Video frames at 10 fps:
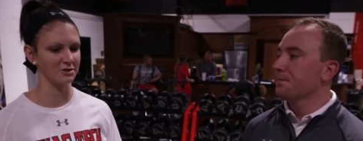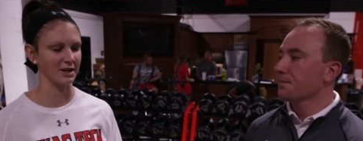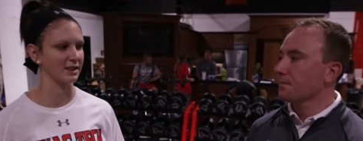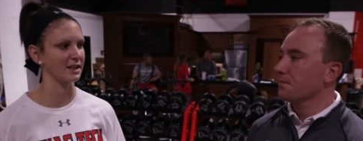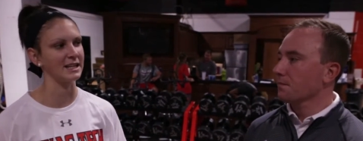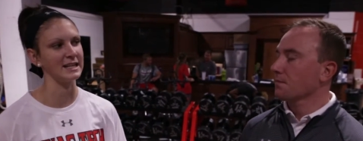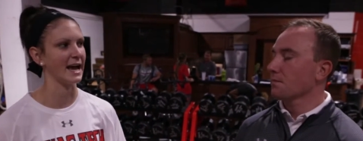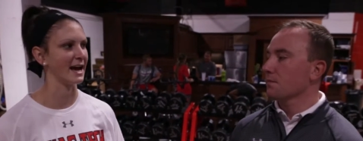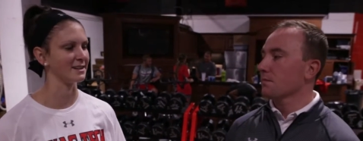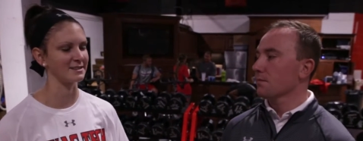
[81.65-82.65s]
Speaker 1: strength that he
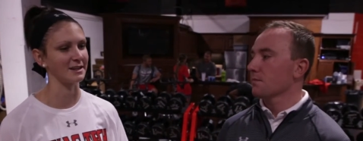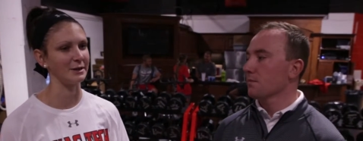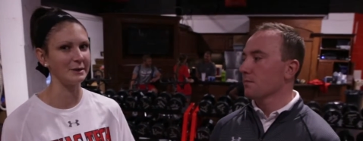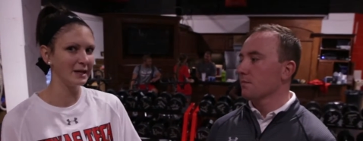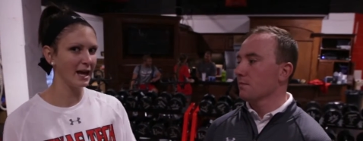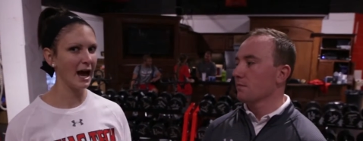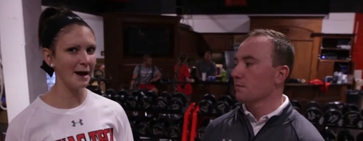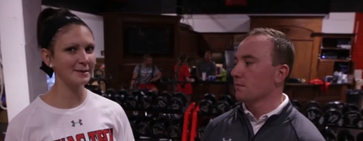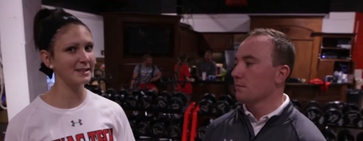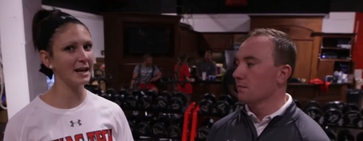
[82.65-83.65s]
has. So
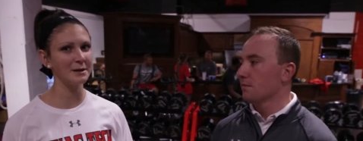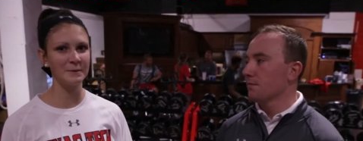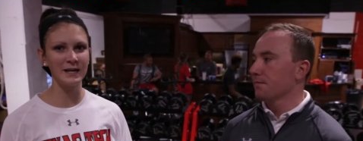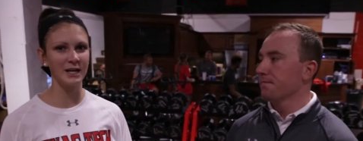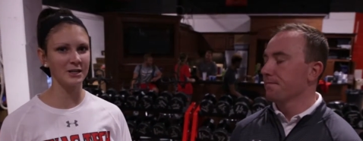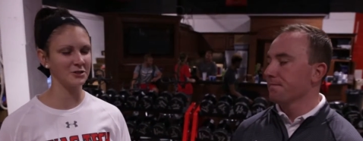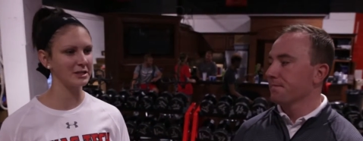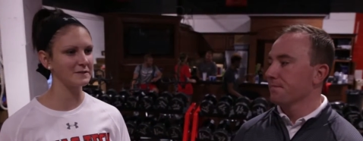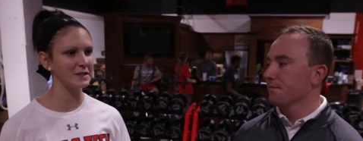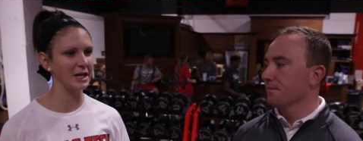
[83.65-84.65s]
I'm excited to be here.
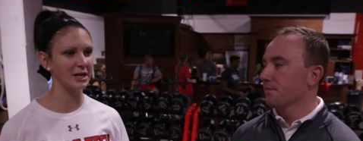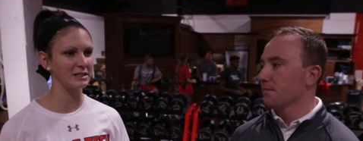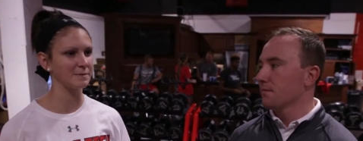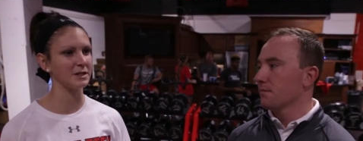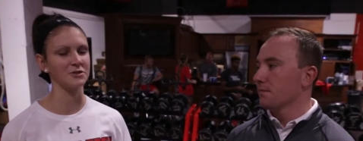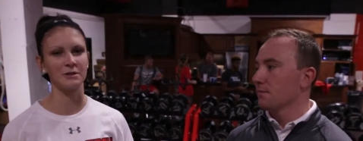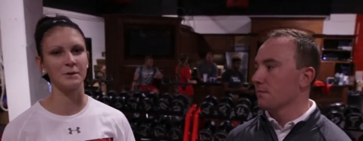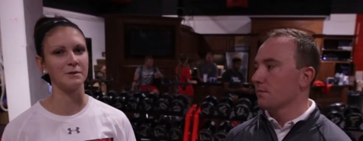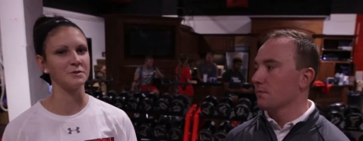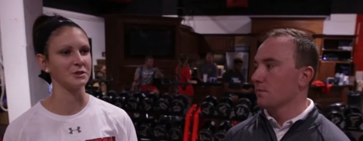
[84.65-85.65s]
Transferring here has been a dream
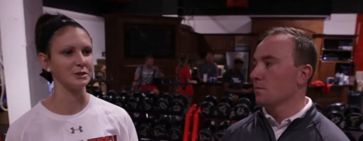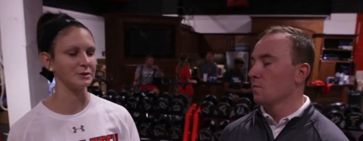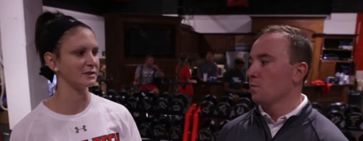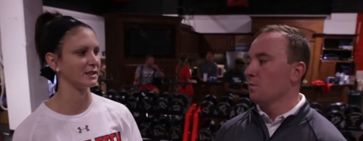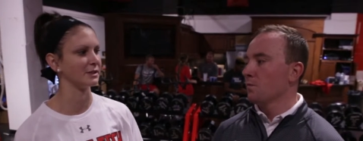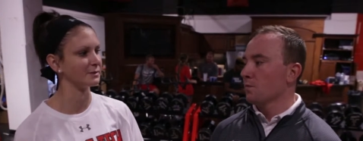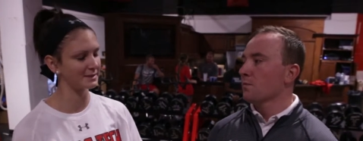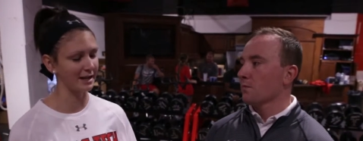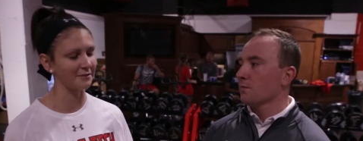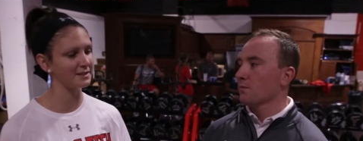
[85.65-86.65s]
come true. So
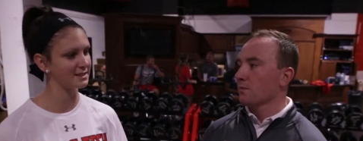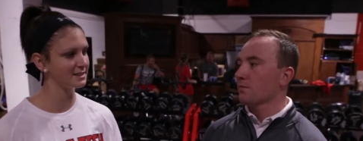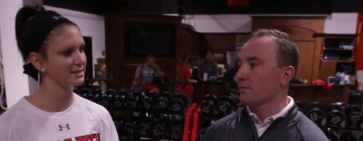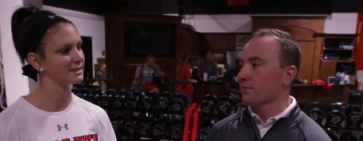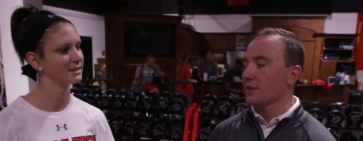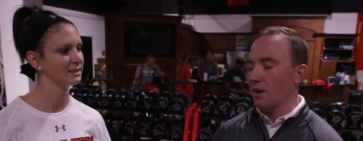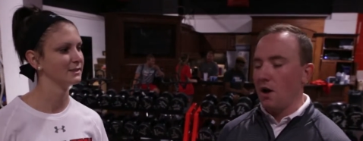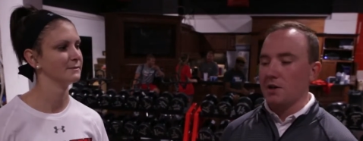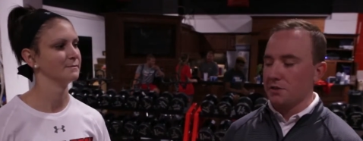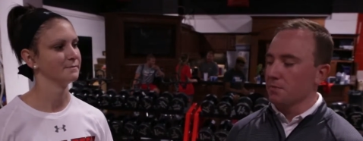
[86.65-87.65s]
excited for the season.
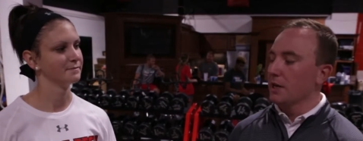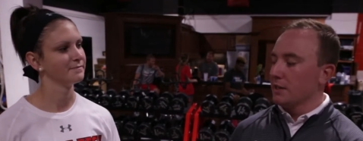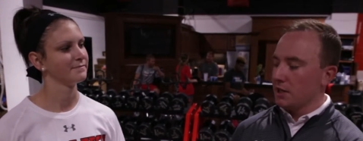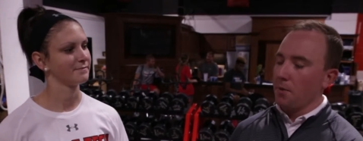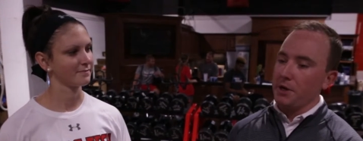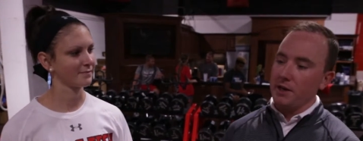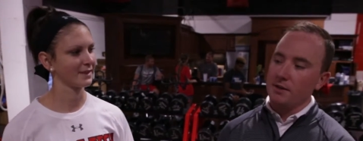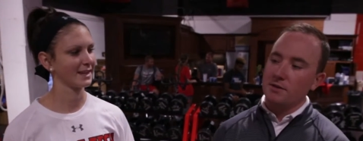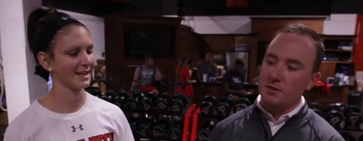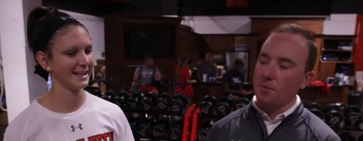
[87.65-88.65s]
Speaker 2: Awesome awesome. Tell me
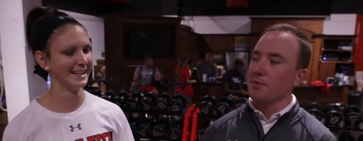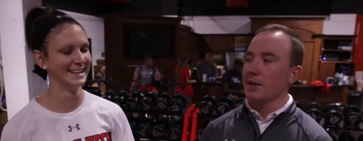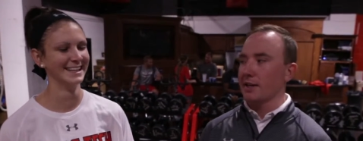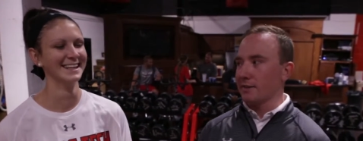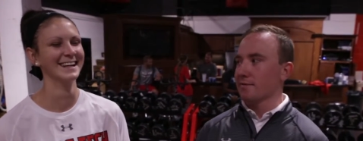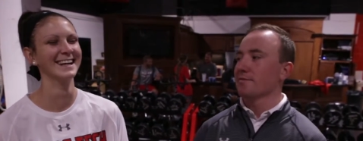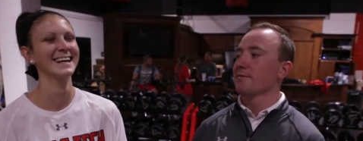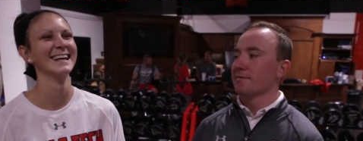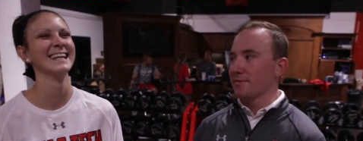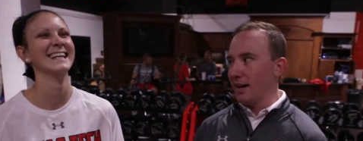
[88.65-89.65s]
something.
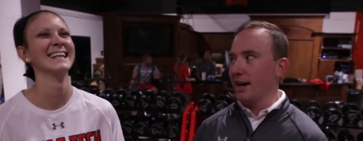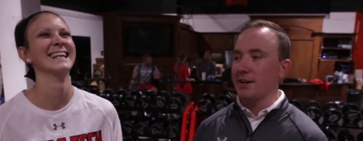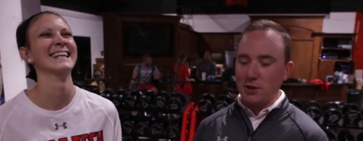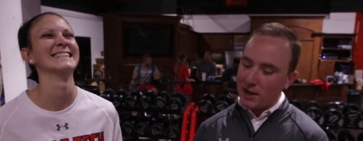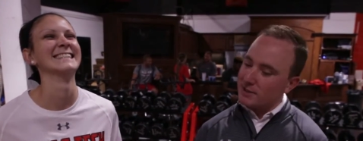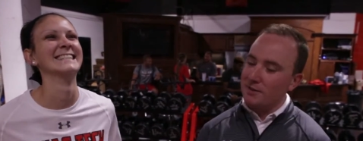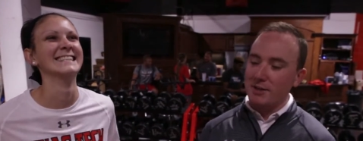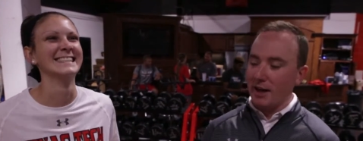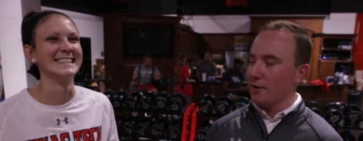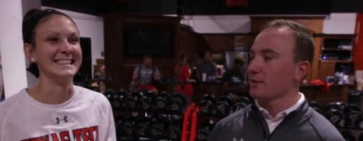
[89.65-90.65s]
Uh, you guys live
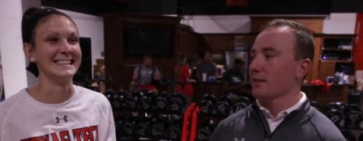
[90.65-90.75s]
together.